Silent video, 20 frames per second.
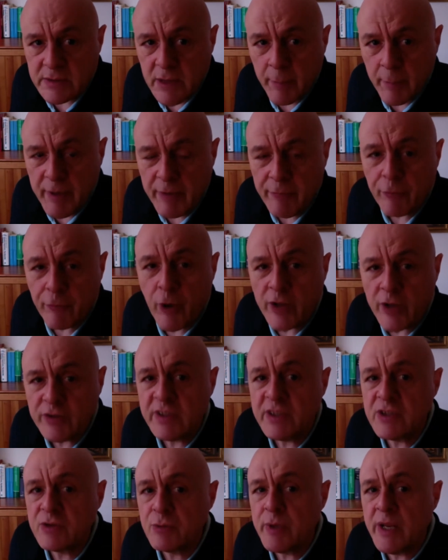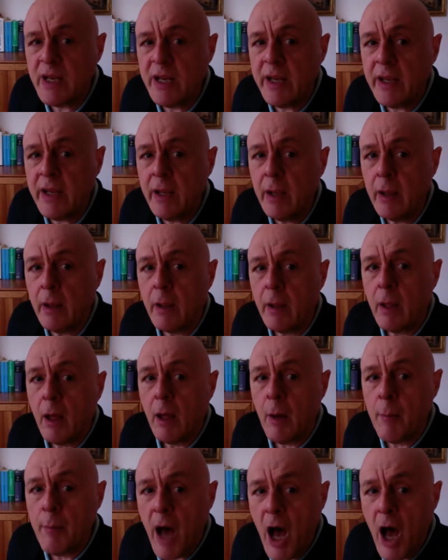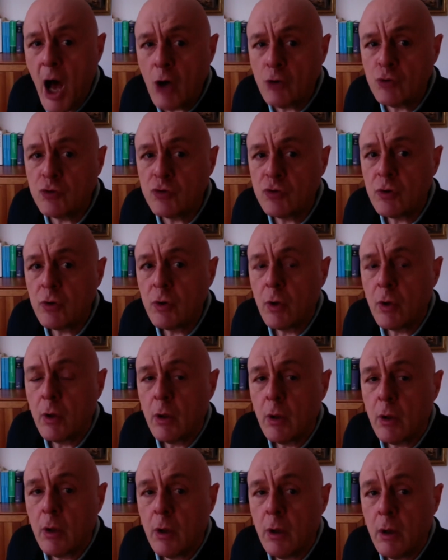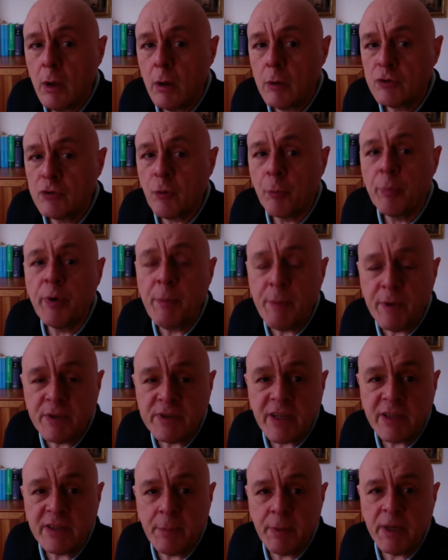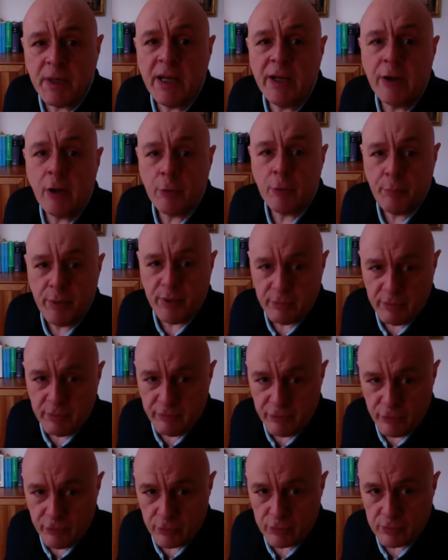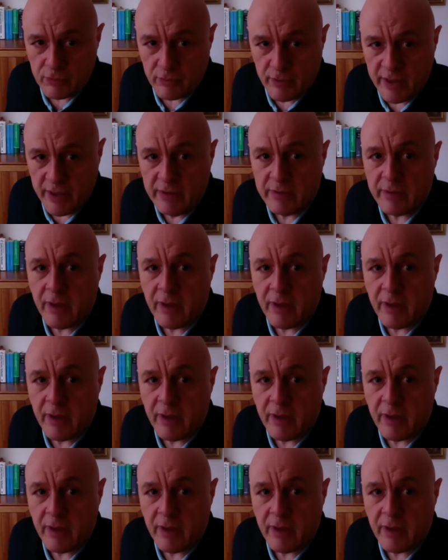I mean, for us, it's really about, so preprints are typically not peer-reviewed, right?